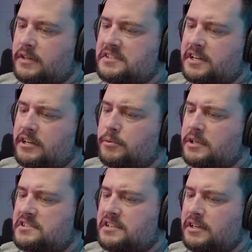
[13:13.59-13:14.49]
kind of what
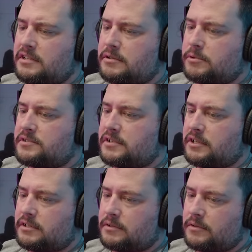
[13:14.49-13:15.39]
it's saying was
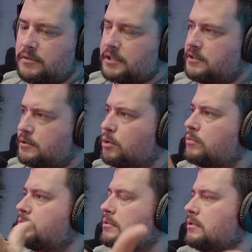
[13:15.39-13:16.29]
like the
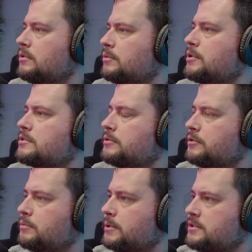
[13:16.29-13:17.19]
original
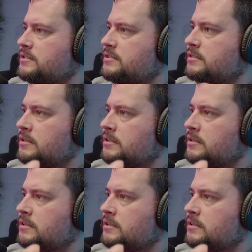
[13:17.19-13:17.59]
toothbrushes.